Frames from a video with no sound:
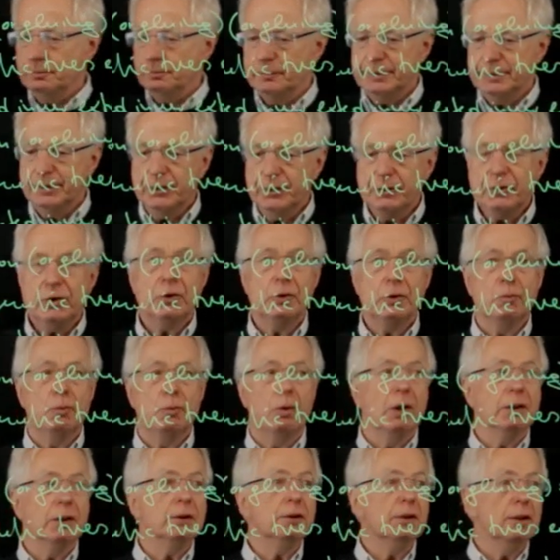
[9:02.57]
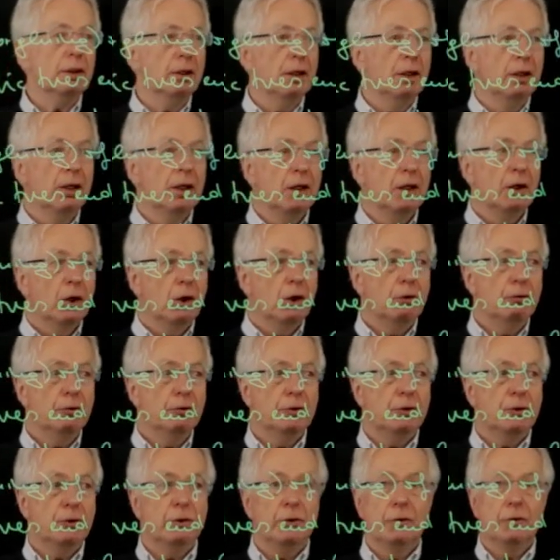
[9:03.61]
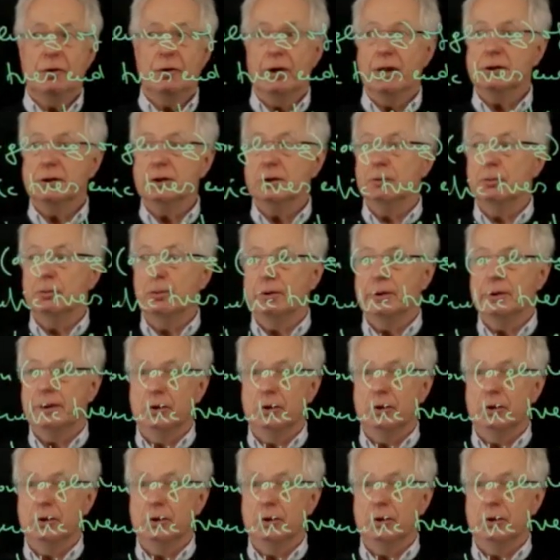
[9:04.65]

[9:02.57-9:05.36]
this is one of the constructions one